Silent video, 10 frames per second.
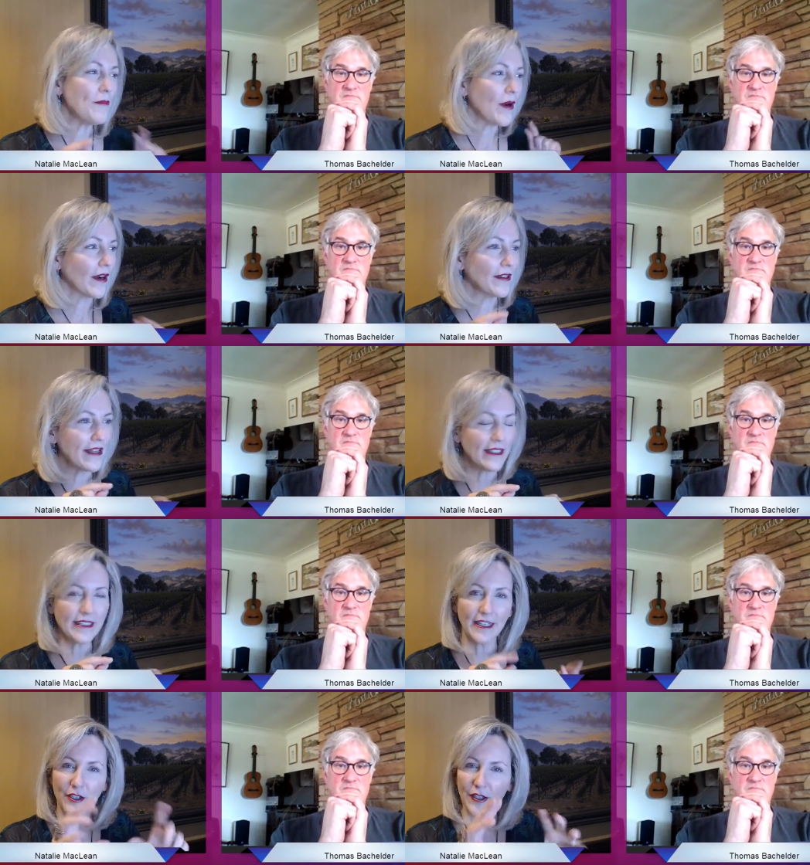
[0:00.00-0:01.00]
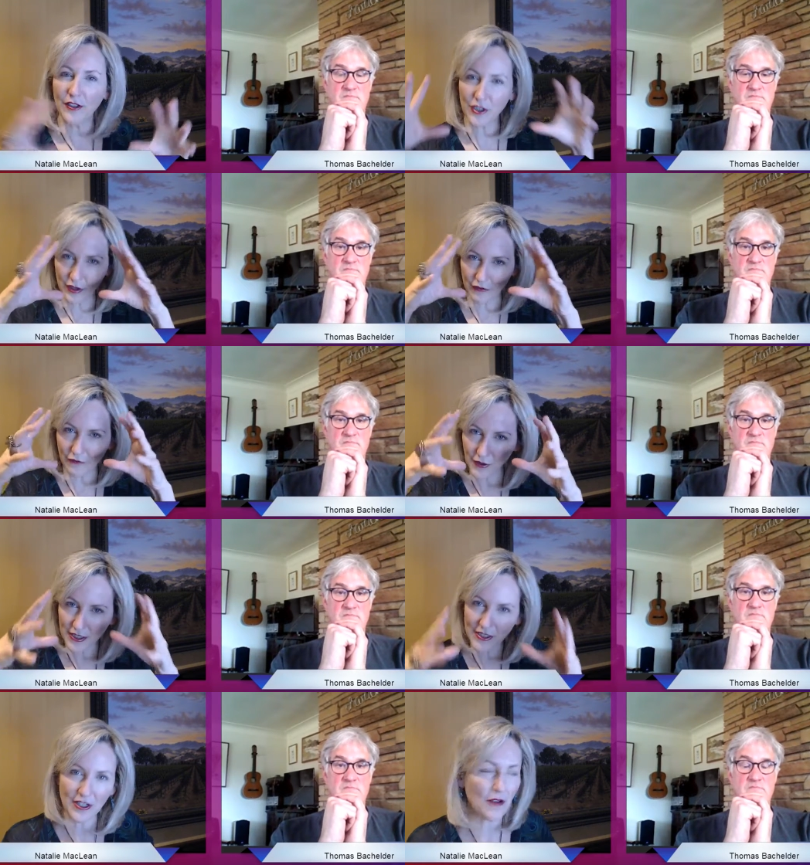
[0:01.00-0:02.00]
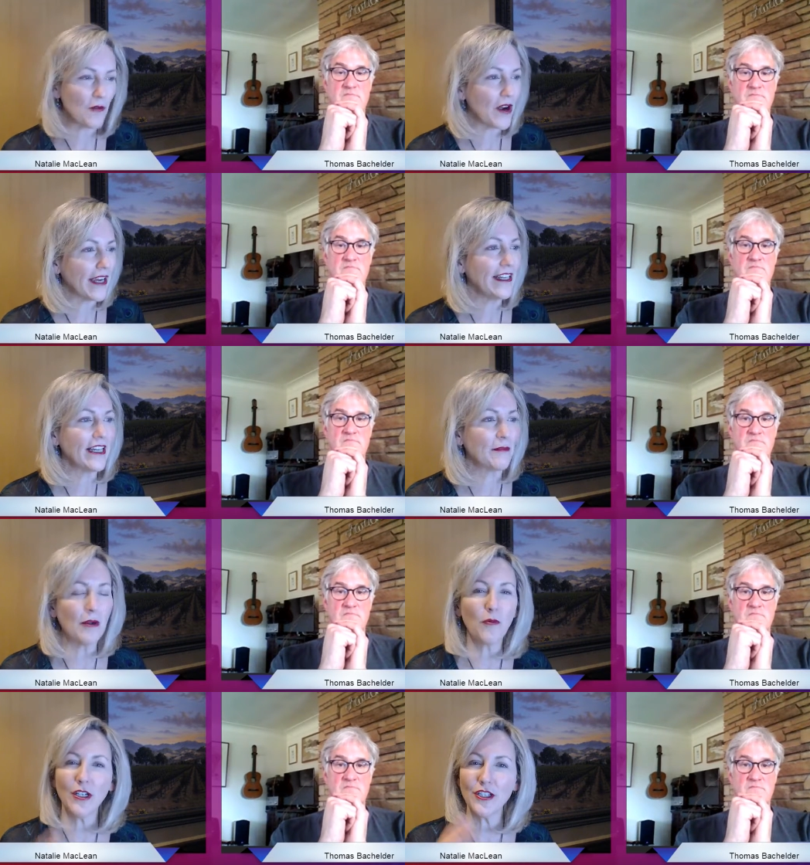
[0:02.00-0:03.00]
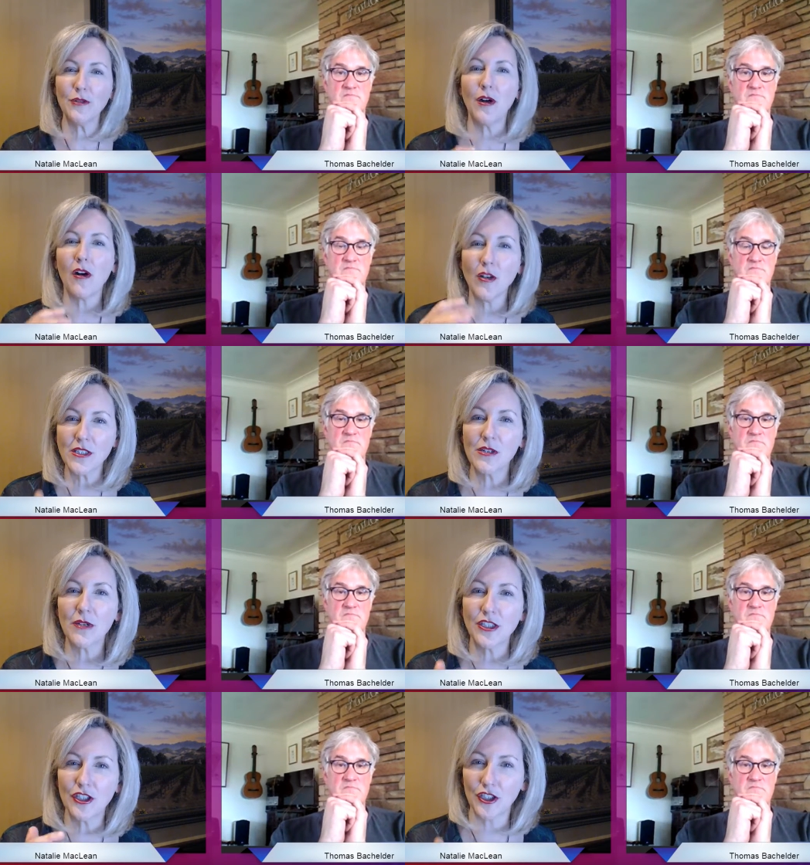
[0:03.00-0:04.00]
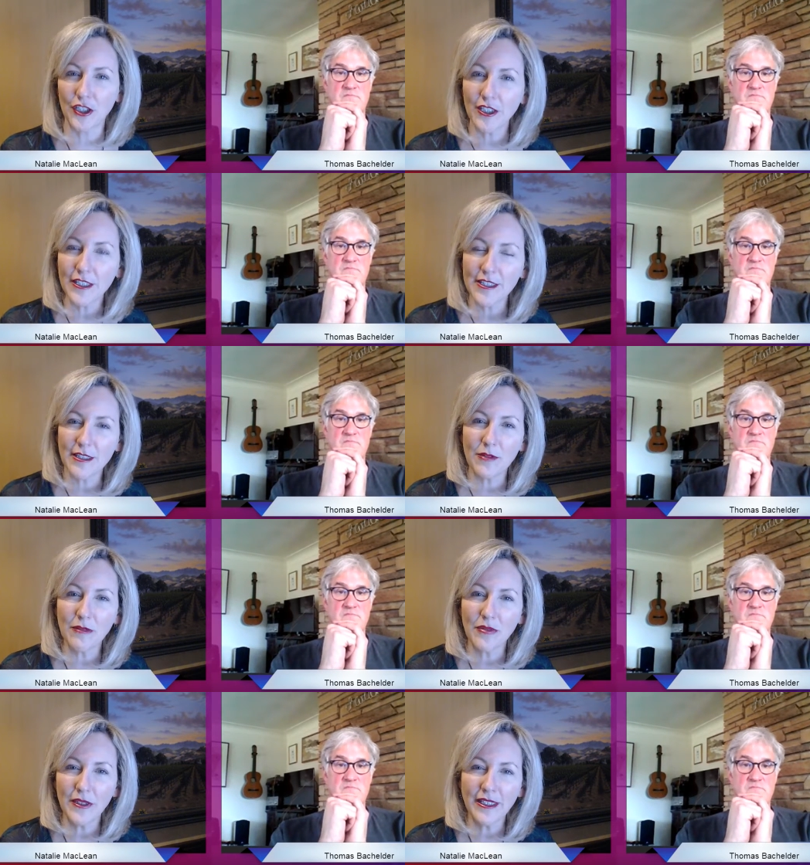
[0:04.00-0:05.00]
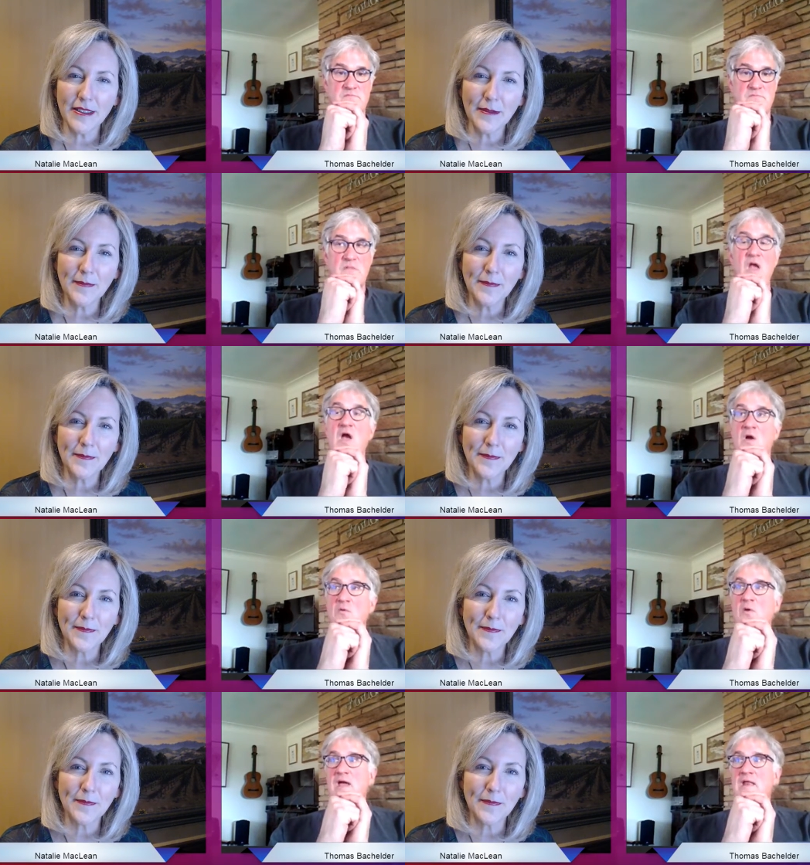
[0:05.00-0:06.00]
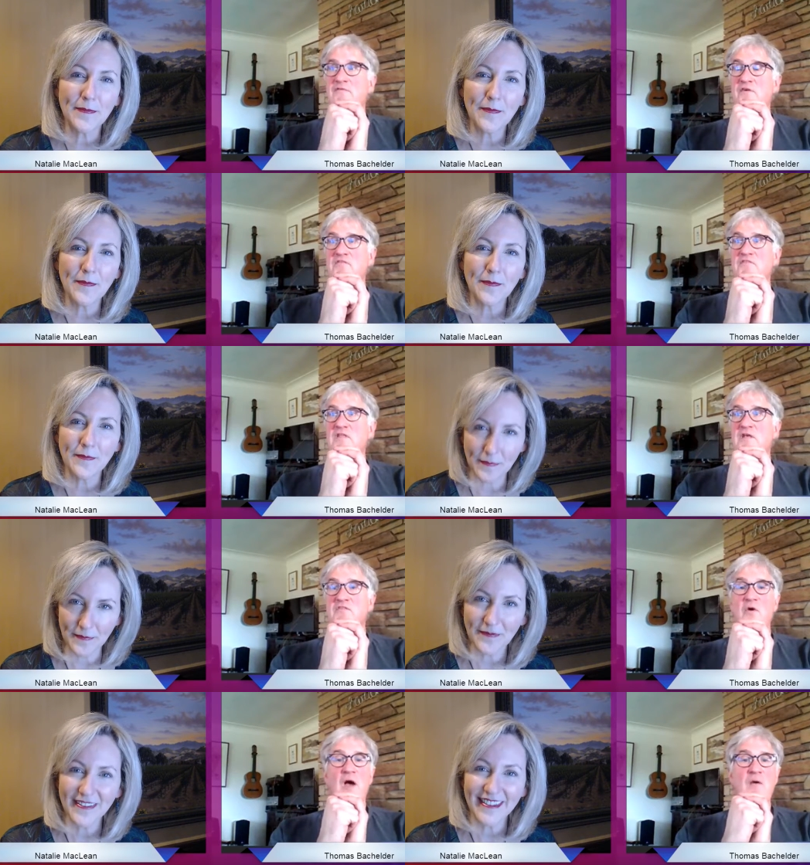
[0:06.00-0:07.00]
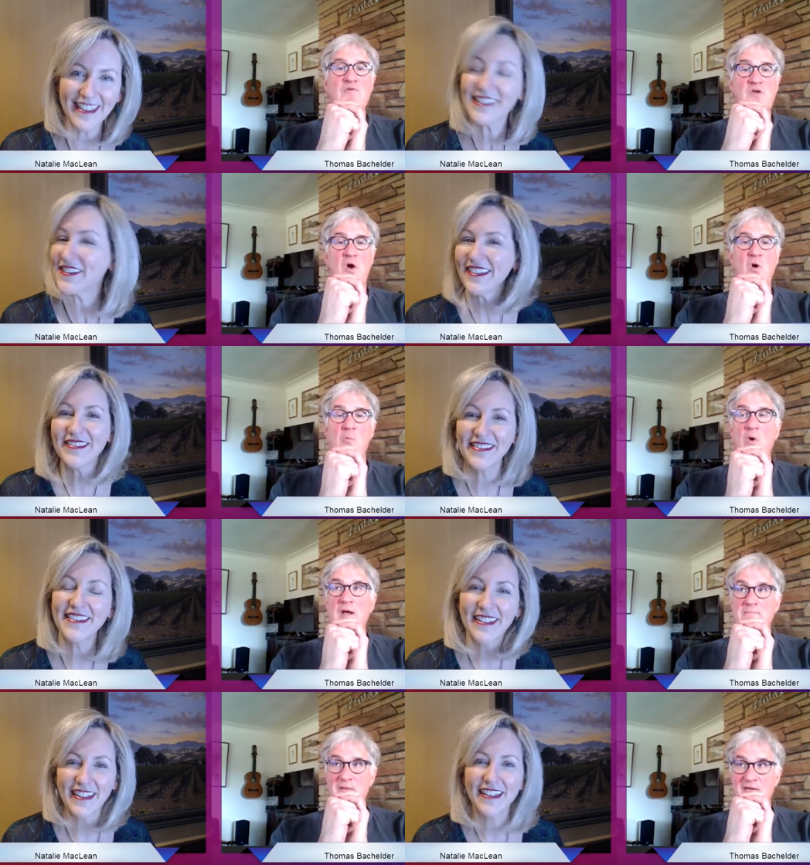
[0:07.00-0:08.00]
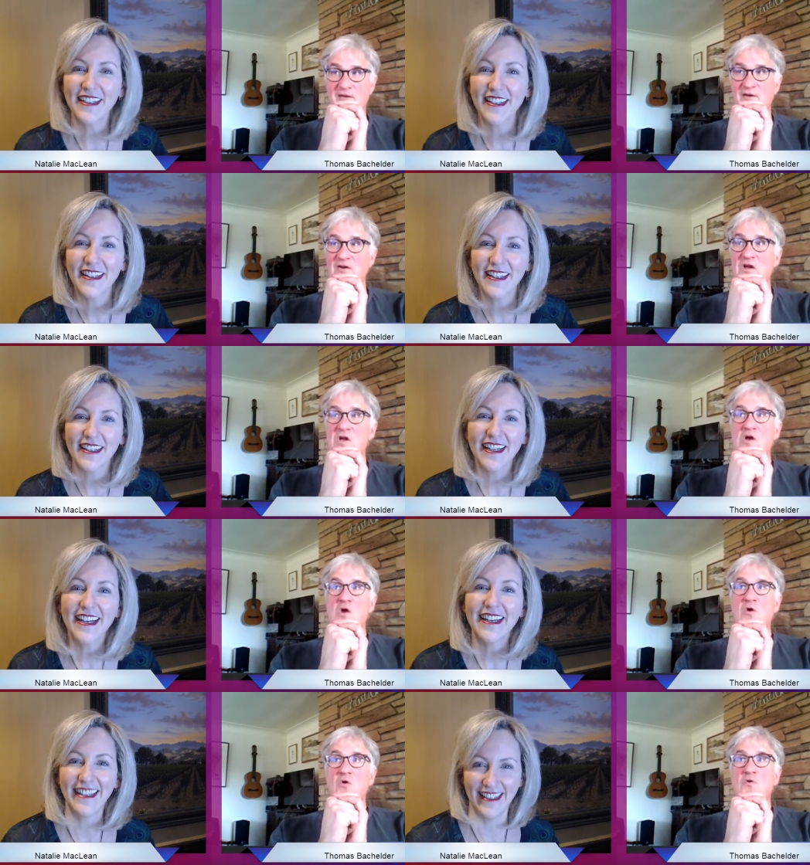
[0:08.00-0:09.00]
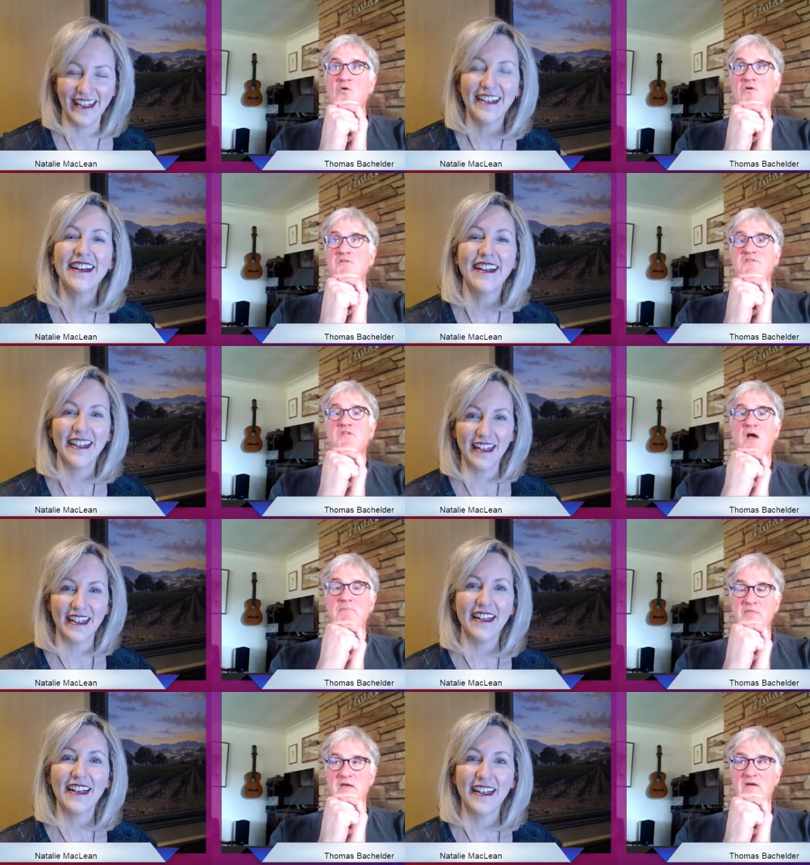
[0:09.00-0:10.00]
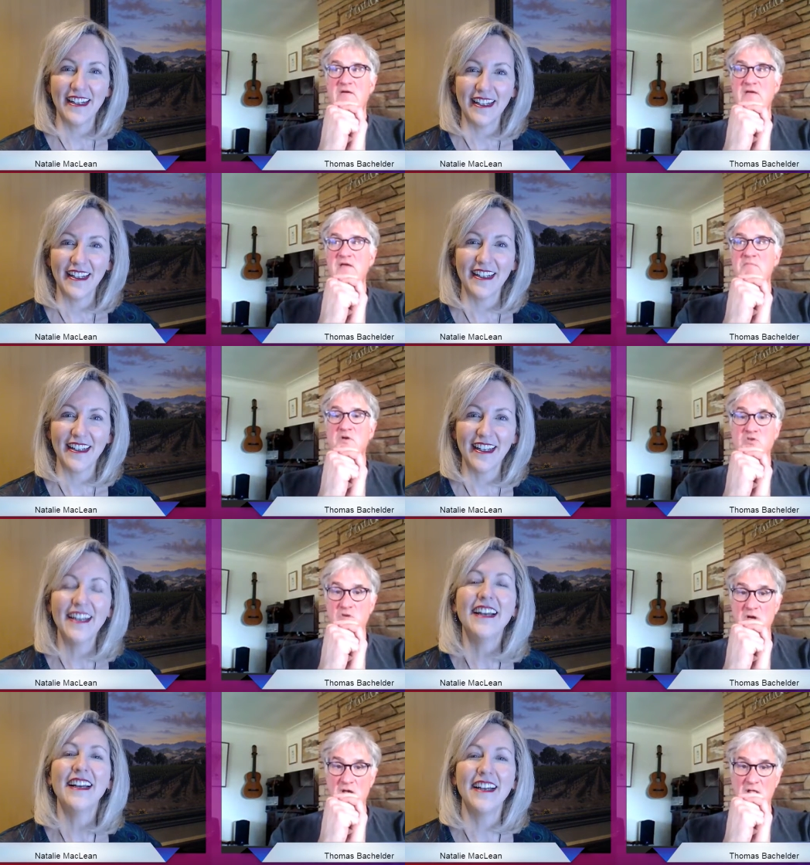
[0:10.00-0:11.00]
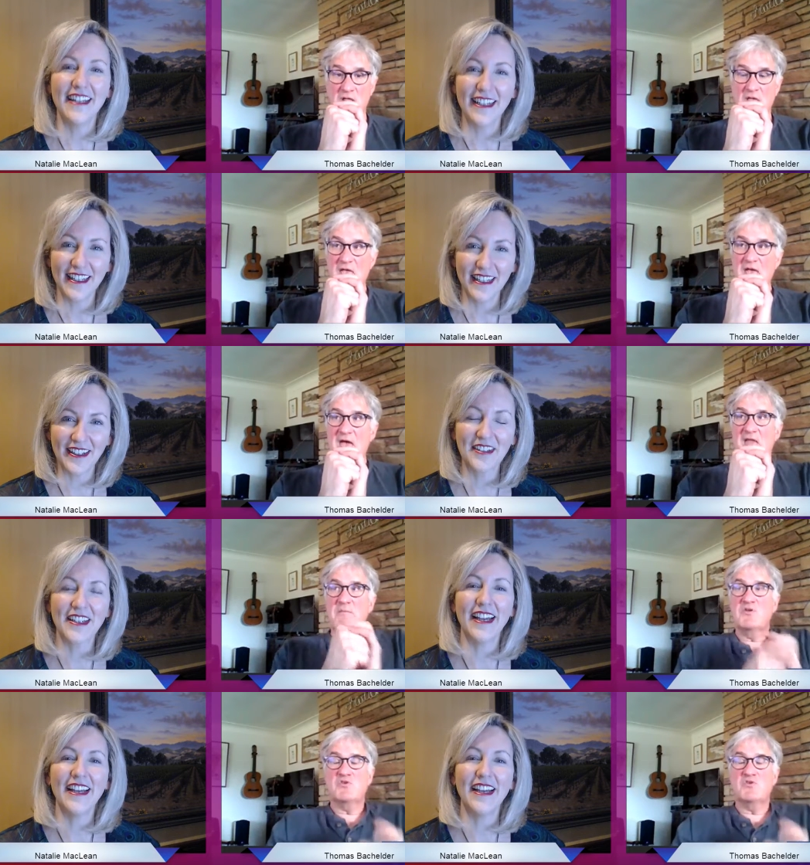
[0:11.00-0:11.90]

Speaker 1: part that I know you're sort of focused on the wine here, but weren't you also a journalist at one point?
Speaker 2: Right, I forgot to say that. So I was a home wine maker who couldn't stop there in Montreal. Okay. And